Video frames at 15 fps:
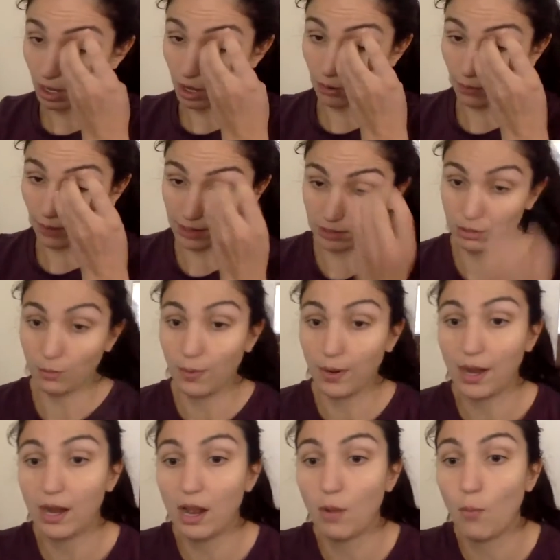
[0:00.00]
Okay, so what
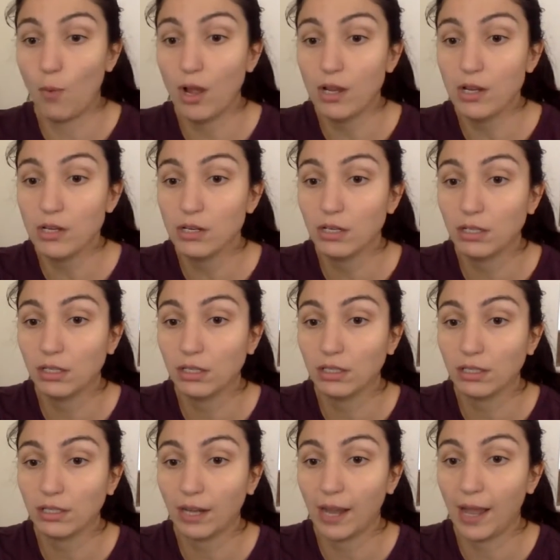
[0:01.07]
I want you to
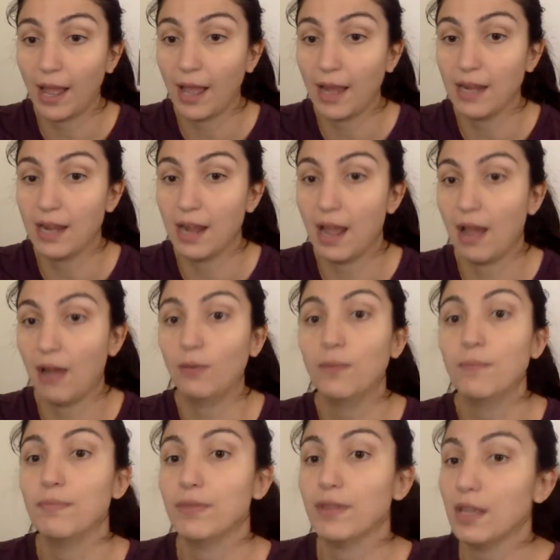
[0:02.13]
look at
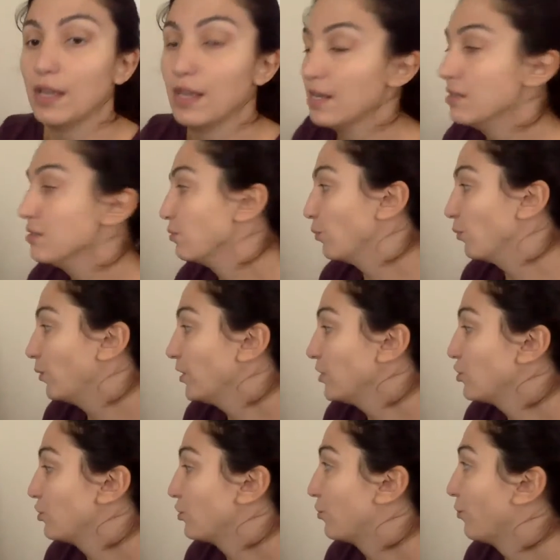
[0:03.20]
now is
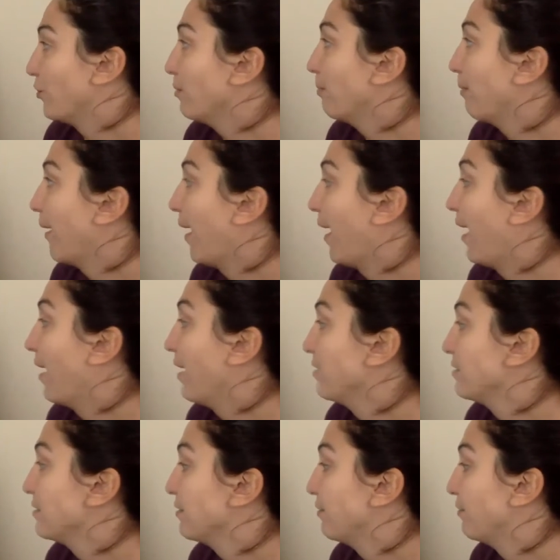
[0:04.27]
which group
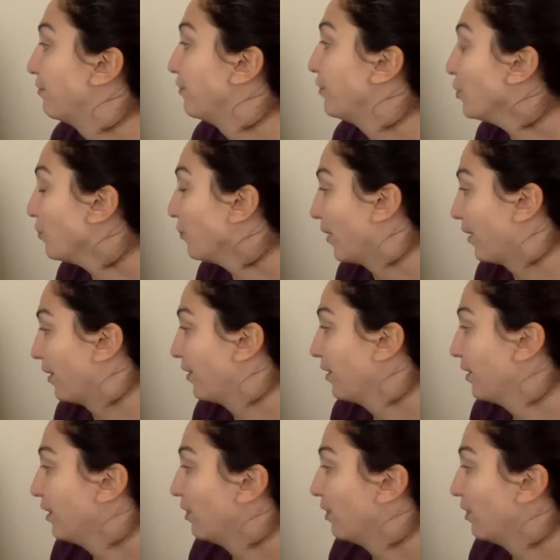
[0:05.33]
has fewer,